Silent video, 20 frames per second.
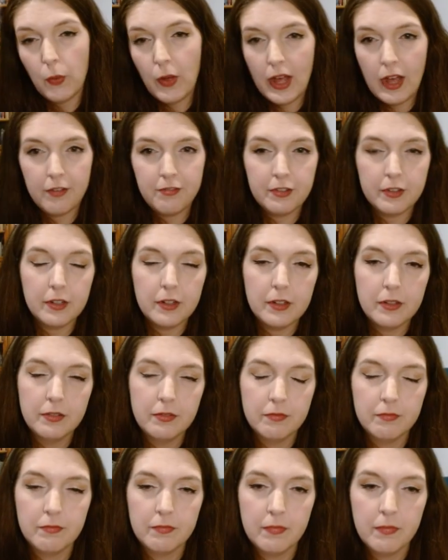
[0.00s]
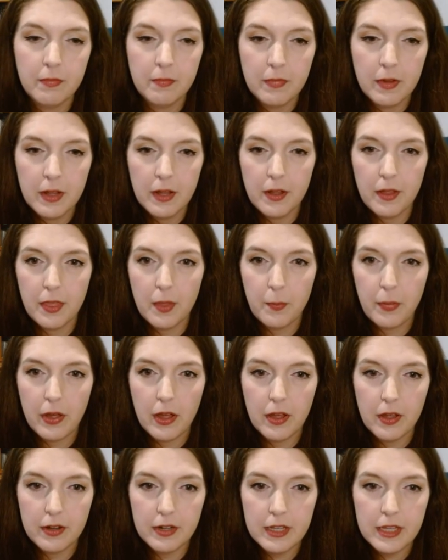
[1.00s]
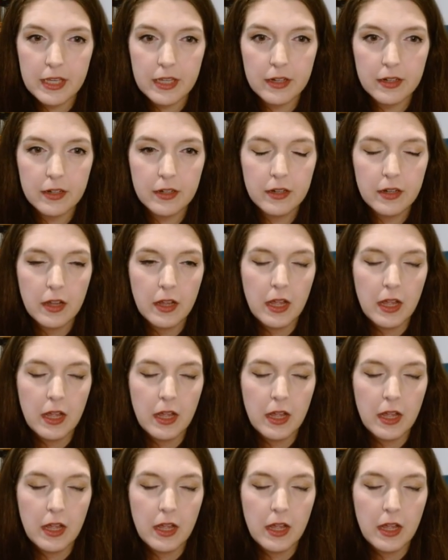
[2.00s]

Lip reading: after the pawn here